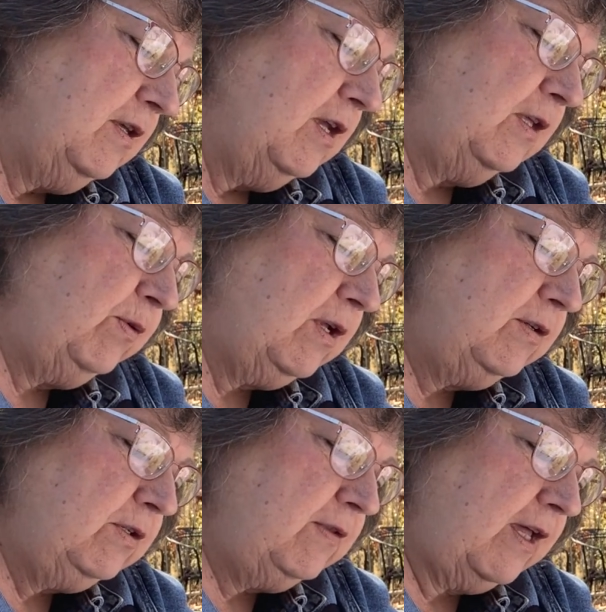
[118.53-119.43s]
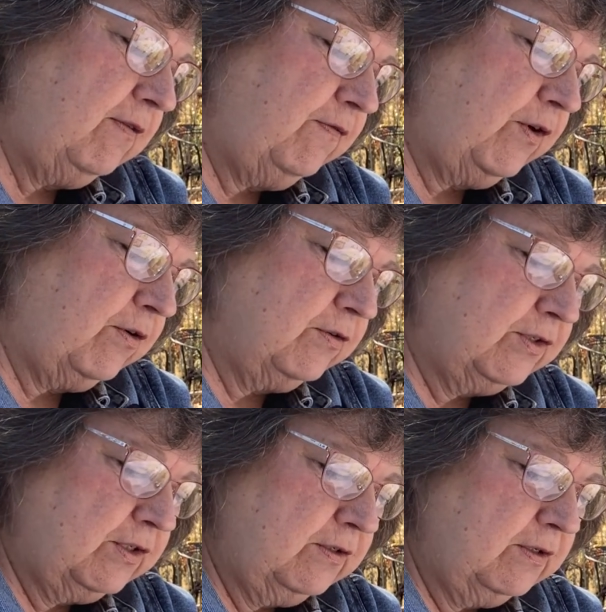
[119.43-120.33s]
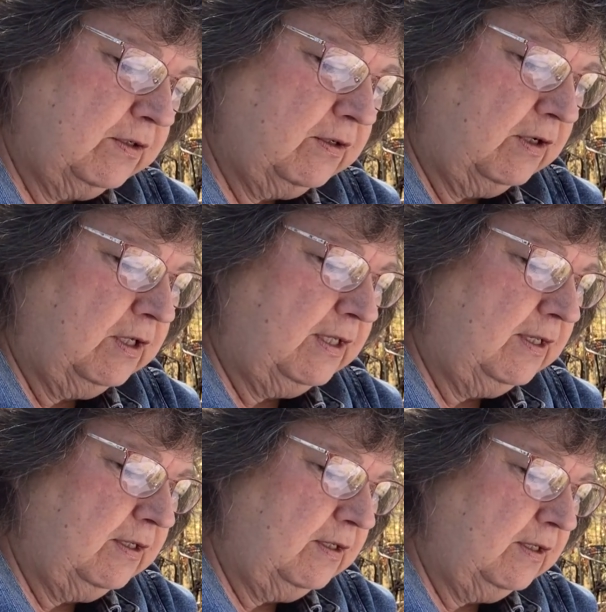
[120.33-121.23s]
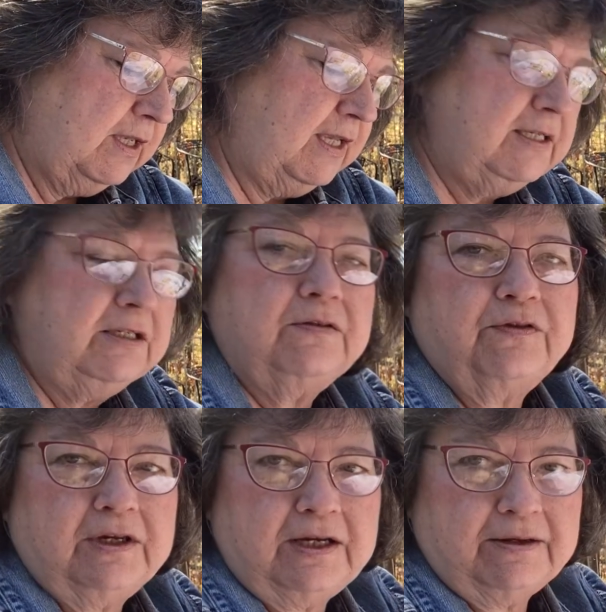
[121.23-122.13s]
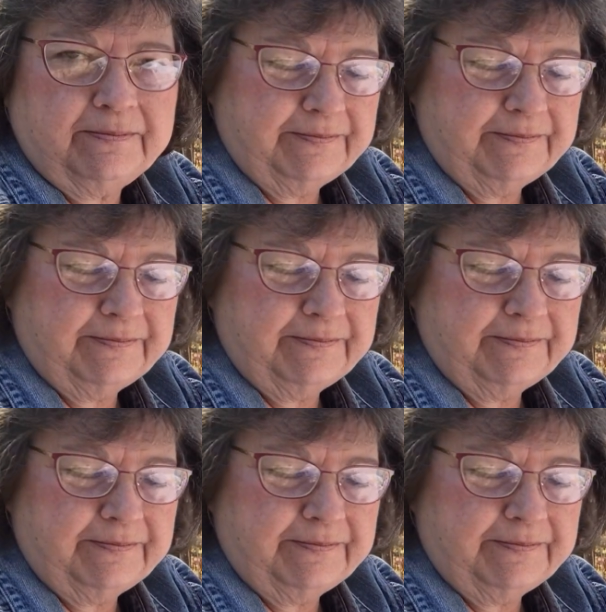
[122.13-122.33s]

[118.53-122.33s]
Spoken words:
If we don't do that at first, easy to forget it.